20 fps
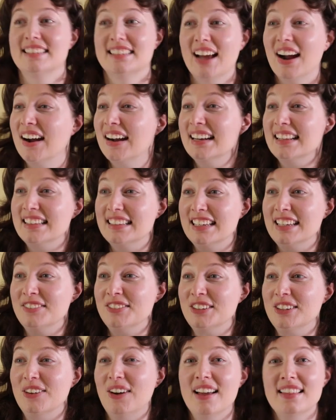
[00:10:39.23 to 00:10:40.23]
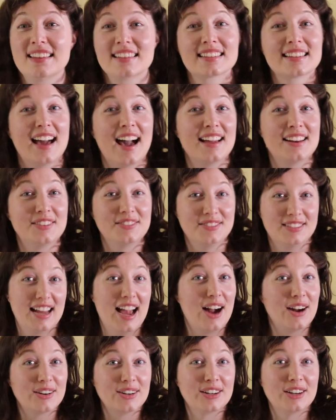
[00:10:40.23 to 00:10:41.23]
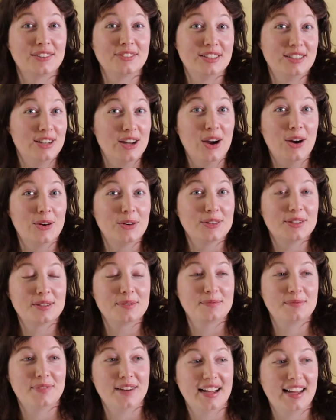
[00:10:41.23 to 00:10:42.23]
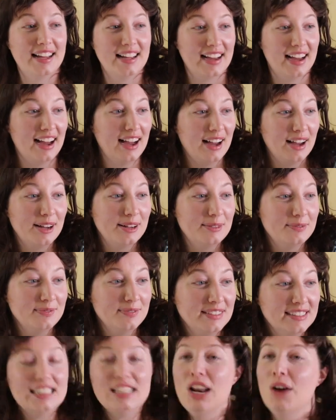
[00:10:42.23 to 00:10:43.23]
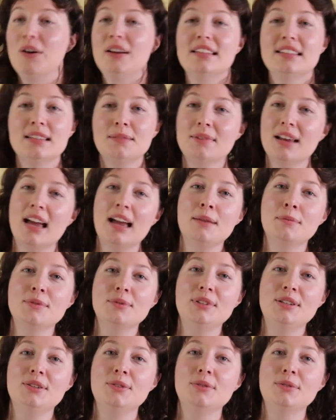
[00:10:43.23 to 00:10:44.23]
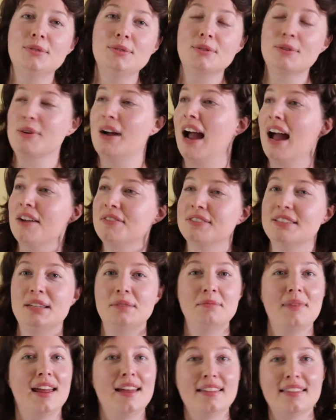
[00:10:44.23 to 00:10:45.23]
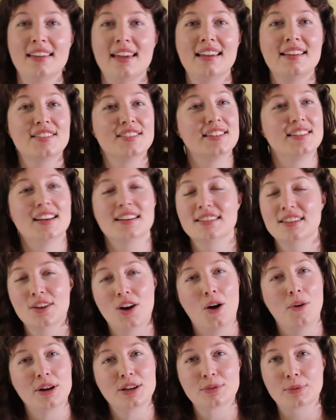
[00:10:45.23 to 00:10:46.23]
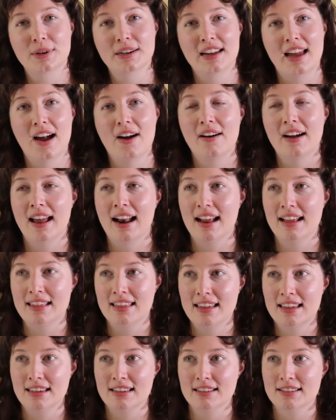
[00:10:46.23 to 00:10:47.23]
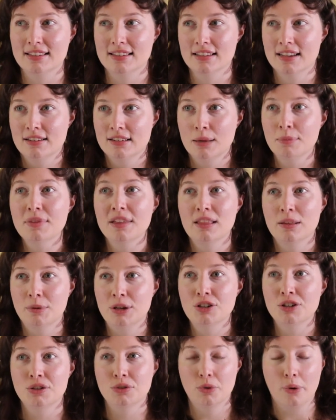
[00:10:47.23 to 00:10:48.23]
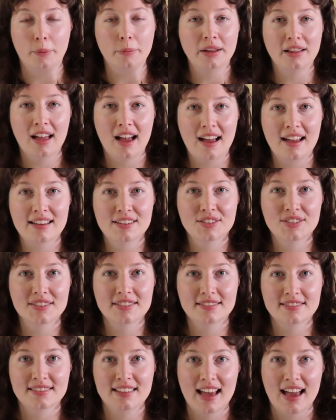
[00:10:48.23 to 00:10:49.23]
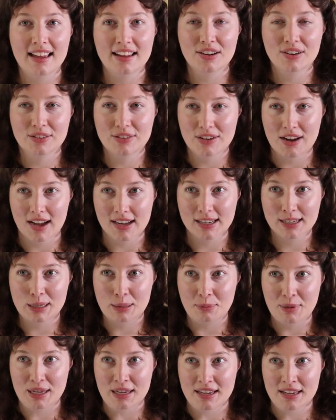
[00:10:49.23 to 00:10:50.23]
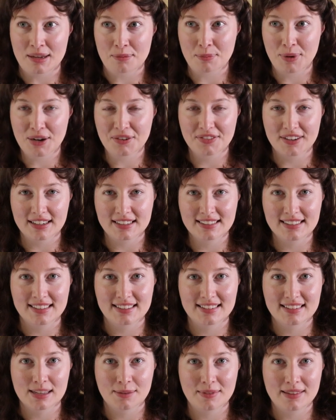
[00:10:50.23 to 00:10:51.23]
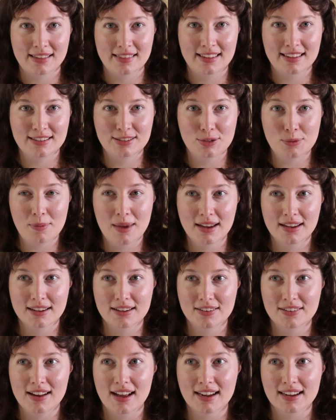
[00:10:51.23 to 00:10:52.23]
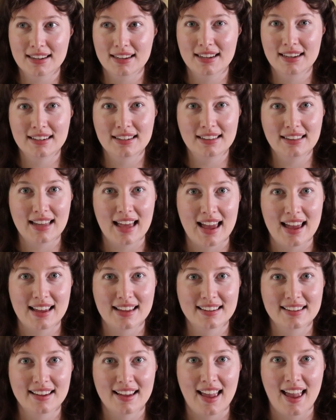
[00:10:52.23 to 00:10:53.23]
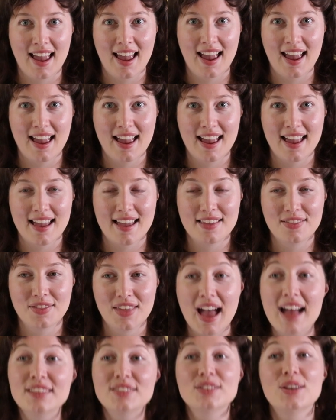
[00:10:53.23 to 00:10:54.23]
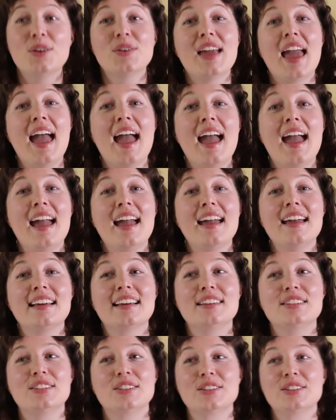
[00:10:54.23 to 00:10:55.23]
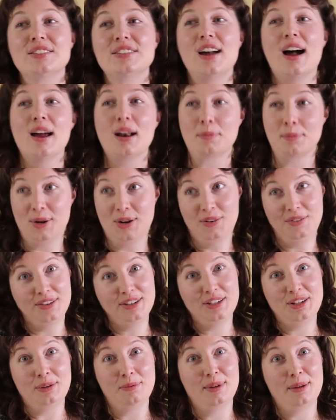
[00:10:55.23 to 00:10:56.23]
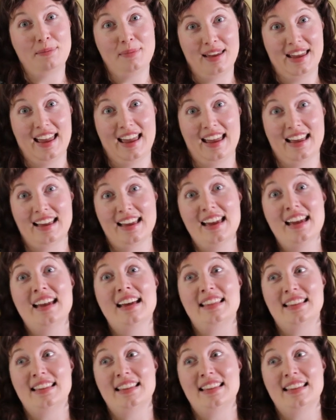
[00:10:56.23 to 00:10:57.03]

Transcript: Sorry to leave you on this kind of downer of a note, but um, you know what? Sometimes when you craft and make things, it doesn't always work out. And I think it's something that we should normalize that you're not gonna be perfect and some of the things you make you're not gonna like. And that's okay, because you're not a perfect human being.